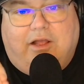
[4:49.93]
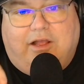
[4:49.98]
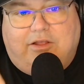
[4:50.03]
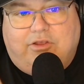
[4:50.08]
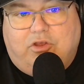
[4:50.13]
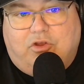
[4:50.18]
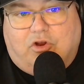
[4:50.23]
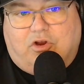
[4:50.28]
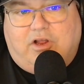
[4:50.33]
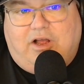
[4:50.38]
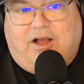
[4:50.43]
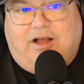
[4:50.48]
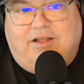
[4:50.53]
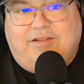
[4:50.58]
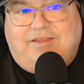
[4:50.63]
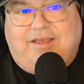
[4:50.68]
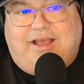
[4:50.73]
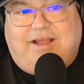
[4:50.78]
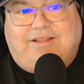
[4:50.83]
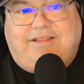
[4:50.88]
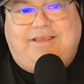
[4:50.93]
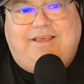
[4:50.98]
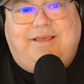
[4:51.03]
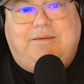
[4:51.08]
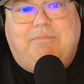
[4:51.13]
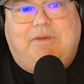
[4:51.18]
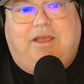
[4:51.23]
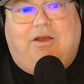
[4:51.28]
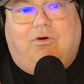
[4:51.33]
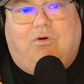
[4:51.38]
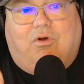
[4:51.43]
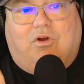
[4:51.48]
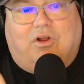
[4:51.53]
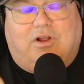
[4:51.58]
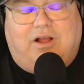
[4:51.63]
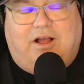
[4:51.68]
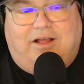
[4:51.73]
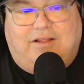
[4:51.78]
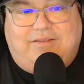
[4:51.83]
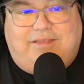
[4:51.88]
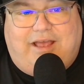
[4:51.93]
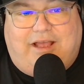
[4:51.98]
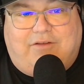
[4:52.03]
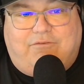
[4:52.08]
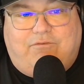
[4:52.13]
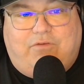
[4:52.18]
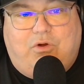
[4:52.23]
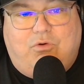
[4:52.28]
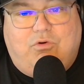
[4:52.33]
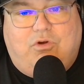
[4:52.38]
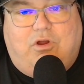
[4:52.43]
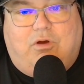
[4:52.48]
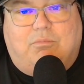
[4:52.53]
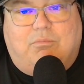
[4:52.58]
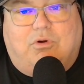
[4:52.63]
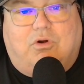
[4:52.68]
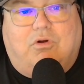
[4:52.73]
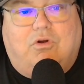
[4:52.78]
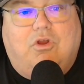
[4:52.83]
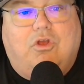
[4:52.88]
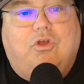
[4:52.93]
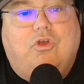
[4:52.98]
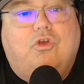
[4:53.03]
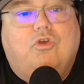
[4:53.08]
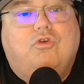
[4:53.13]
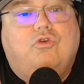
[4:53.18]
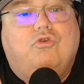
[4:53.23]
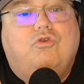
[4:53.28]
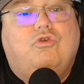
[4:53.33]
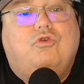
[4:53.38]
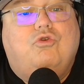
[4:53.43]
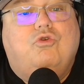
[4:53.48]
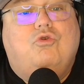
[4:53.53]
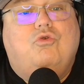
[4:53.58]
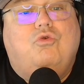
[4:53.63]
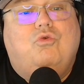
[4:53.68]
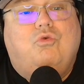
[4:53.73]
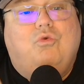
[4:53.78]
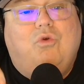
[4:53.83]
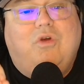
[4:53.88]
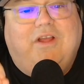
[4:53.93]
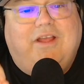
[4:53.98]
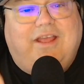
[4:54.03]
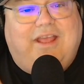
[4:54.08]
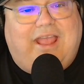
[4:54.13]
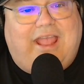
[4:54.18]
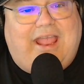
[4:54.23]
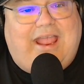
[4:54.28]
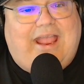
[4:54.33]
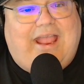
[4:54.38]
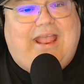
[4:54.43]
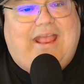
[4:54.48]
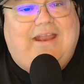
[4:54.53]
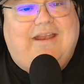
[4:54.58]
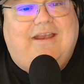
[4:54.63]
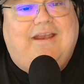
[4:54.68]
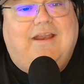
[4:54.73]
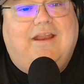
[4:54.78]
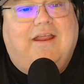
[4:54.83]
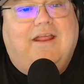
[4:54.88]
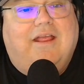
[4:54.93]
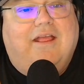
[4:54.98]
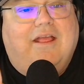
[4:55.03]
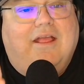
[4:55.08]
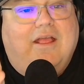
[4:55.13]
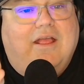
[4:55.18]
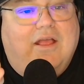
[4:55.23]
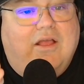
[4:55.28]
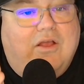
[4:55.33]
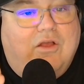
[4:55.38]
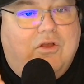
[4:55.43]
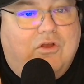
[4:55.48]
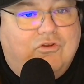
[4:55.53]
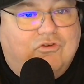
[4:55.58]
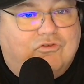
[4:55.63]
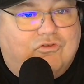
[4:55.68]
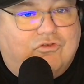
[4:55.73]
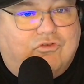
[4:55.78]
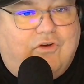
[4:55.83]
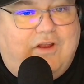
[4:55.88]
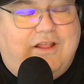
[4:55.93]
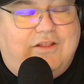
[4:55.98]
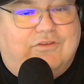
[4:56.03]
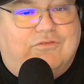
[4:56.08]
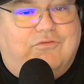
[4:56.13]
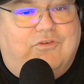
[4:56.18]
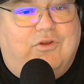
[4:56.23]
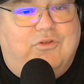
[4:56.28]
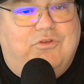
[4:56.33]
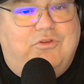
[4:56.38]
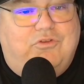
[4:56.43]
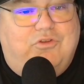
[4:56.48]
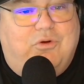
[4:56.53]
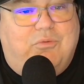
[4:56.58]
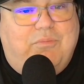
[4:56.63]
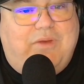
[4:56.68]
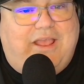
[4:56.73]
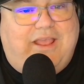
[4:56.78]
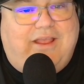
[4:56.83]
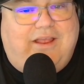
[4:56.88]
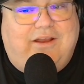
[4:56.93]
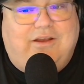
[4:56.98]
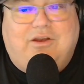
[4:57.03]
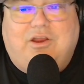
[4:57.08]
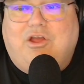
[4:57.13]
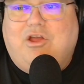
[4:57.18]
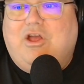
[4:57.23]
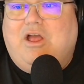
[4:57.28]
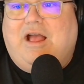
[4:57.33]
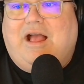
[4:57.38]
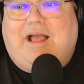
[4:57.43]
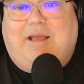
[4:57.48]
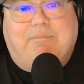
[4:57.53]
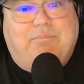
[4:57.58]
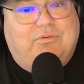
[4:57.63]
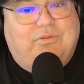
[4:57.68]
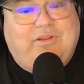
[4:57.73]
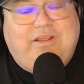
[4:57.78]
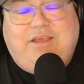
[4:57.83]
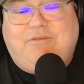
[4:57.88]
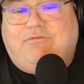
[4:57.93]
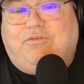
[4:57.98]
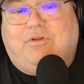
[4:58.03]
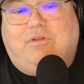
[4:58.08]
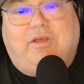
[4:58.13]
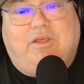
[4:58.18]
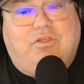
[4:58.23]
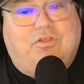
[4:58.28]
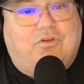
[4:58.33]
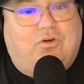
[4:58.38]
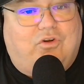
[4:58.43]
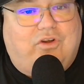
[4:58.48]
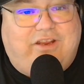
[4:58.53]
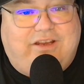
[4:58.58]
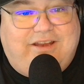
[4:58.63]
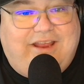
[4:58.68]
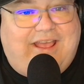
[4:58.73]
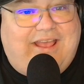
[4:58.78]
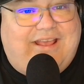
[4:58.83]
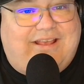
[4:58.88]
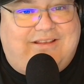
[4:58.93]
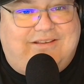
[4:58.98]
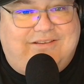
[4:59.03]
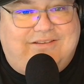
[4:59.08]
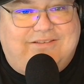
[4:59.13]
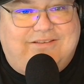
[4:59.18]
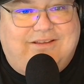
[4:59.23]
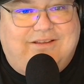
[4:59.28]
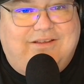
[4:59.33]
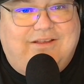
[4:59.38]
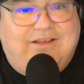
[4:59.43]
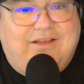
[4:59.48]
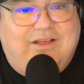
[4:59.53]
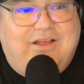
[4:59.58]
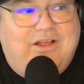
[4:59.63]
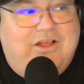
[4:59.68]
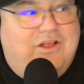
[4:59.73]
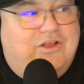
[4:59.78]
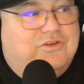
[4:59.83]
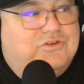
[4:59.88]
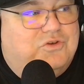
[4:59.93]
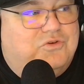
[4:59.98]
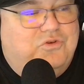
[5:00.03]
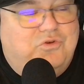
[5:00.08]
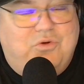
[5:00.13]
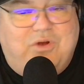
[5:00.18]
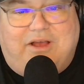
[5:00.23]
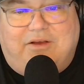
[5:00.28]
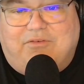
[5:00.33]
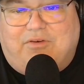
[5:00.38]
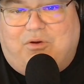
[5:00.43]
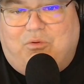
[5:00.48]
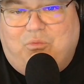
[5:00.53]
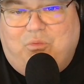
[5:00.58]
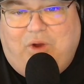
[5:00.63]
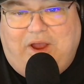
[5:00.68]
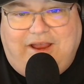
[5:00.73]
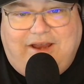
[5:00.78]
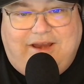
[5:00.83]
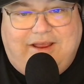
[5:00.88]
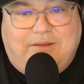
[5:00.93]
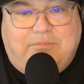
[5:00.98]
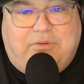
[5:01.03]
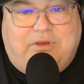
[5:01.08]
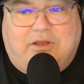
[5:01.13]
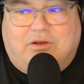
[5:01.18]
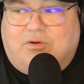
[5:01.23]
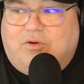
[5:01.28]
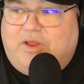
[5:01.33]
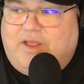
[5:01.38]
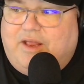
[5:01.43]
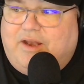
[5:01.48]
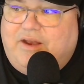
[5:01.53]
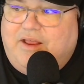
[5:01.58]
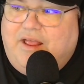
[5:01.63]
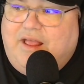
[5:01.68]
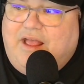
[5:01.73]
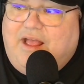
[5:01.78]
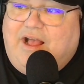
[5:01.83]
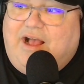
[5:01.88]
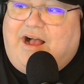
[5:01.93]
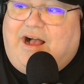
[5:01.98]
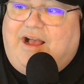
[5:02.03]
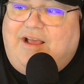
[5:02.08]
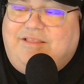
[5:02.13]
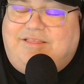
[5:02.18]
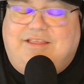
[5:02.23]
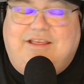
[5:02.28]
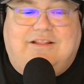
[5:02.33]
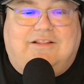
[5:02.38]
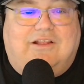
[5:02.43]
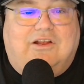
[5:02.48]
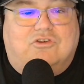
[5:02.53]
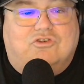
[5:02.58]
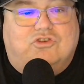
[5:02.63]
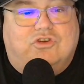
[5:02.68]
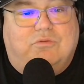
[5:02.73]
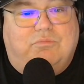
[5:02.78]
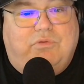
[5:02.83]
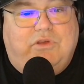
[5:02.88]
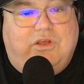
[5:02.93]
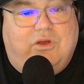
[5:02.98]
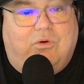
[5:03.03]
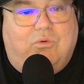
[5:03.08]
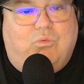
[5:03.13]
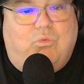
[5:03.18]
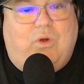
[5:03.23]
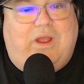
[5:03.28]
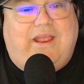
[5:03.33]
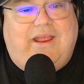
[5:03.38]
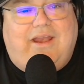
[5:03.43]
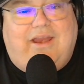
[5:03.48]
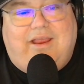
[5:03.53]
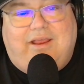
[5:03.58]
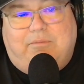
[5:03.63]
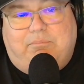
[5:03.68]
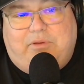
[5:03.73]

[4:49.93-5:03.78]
your contact email or contact phone number, you can't transfer the domain, I believe, for like 30 days. So you have a waiting period. I think there should be a waiting